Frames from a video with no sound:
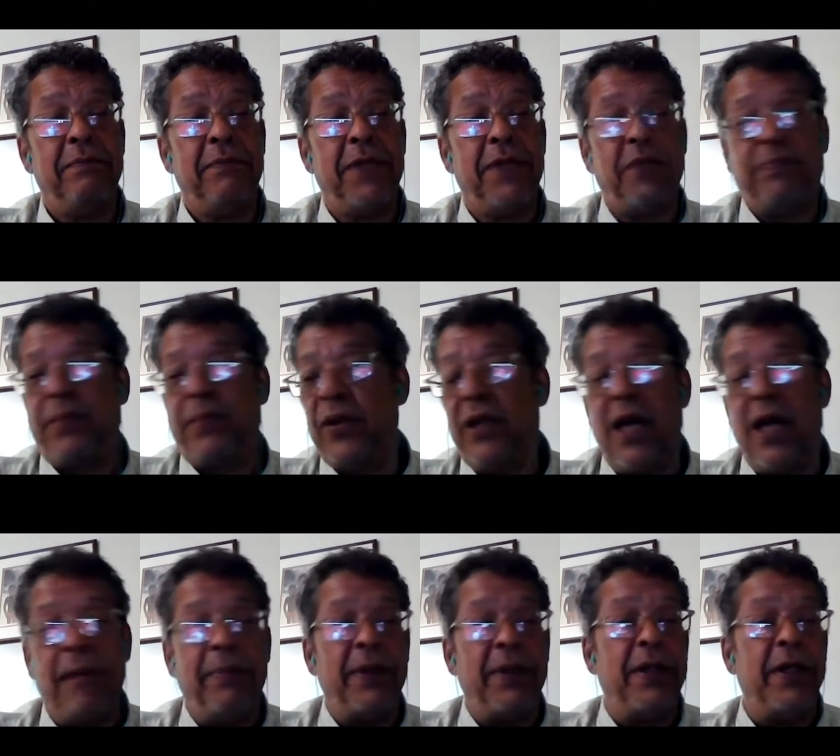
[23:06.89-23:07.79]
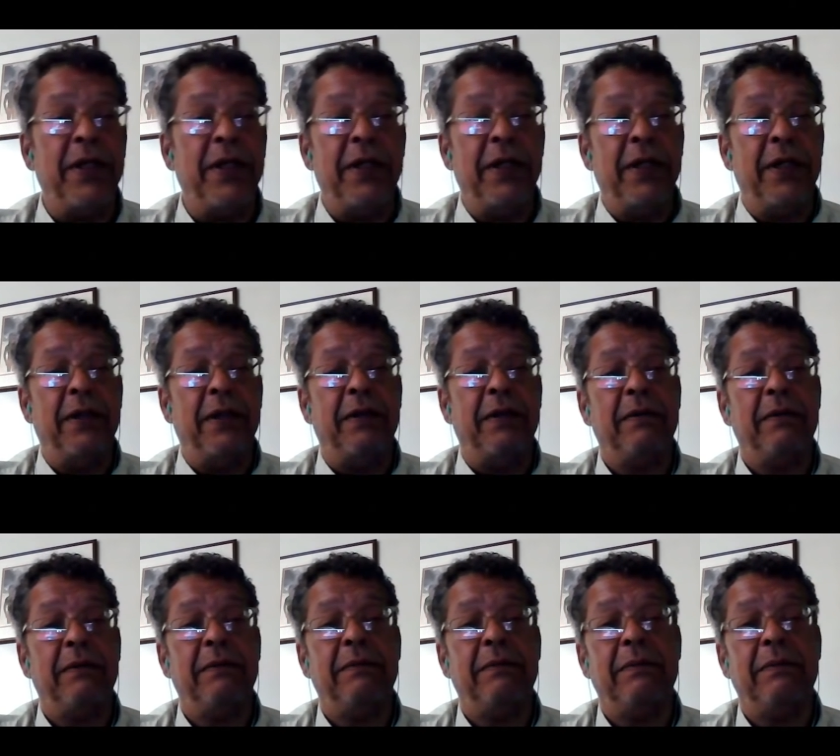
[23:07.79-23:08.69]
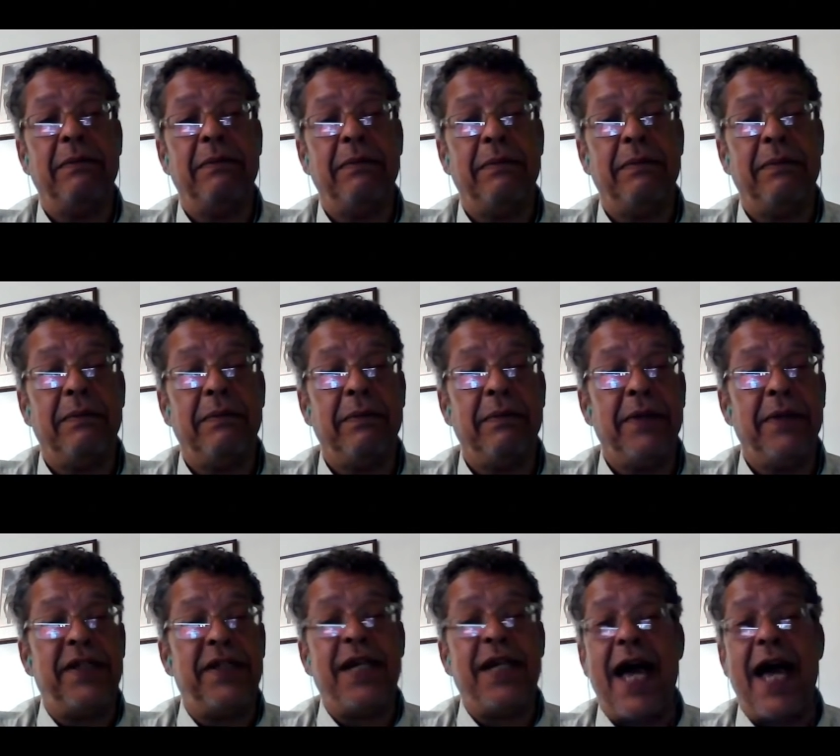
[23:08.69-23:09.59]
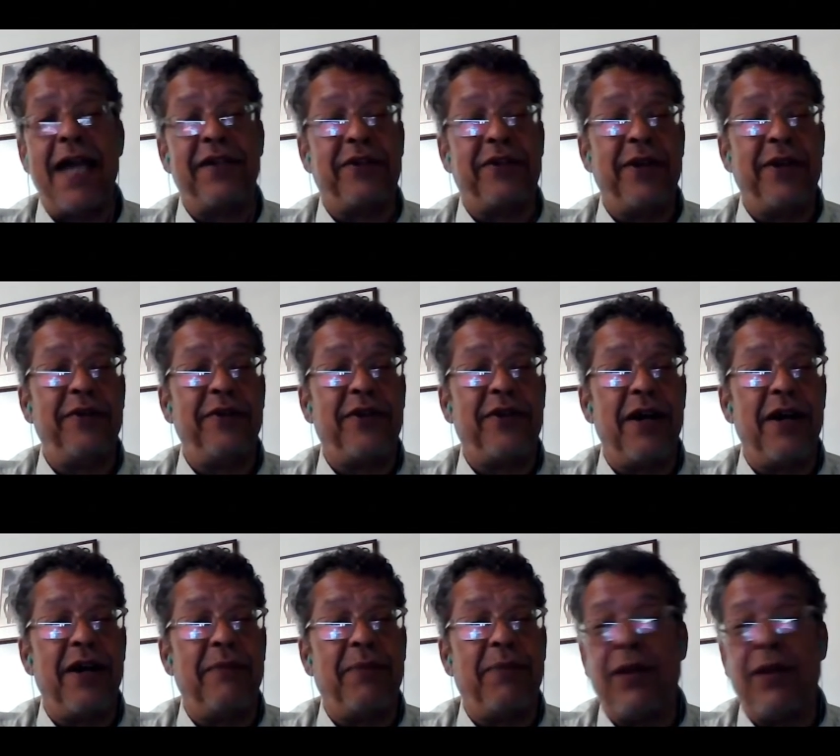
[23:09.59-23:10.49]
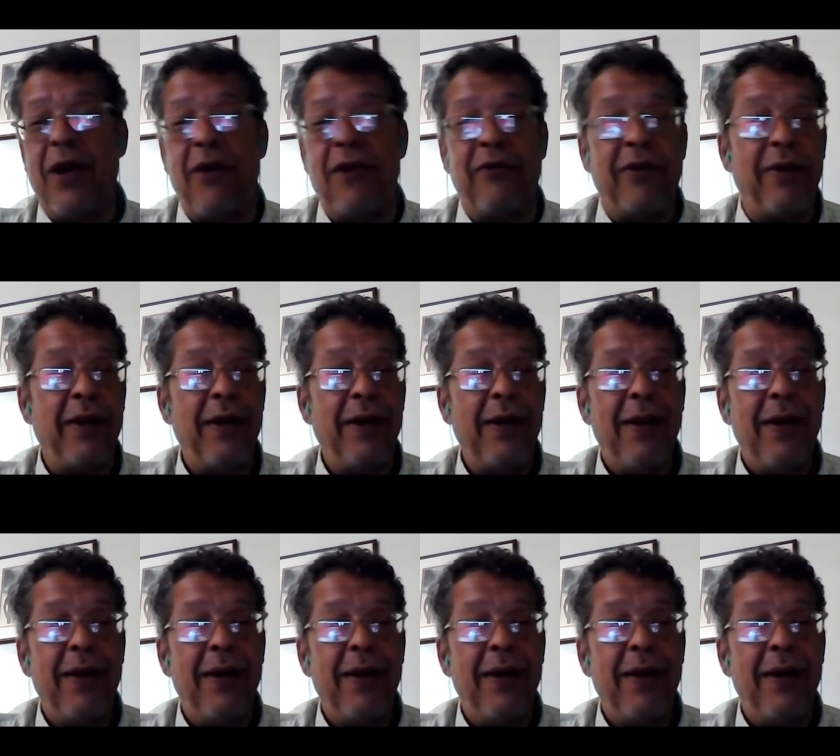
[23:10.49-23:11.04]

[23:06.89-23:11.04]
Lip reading: Just pull up in the hood. You see an ice cream truck, pull over.